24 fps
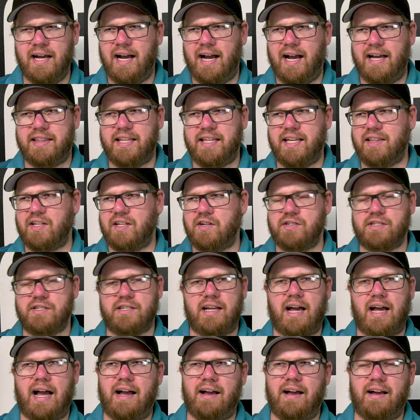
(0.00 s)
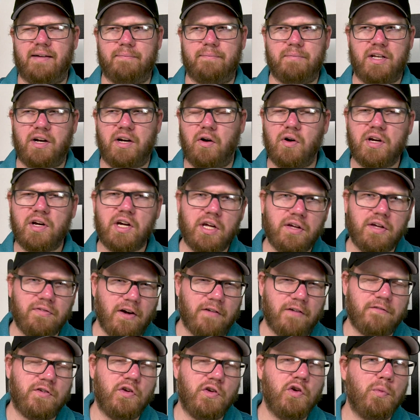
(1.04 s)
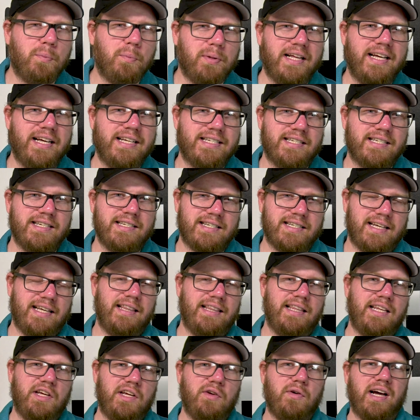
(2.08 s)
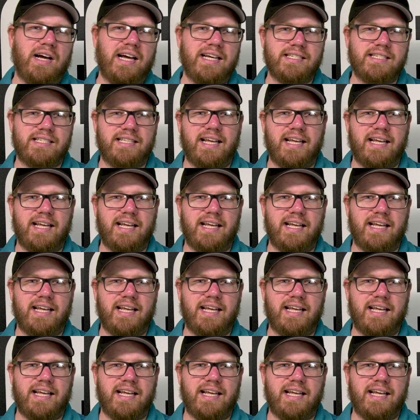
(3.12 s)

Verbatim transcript: I think there's, um, you know, a, few places in the U.S.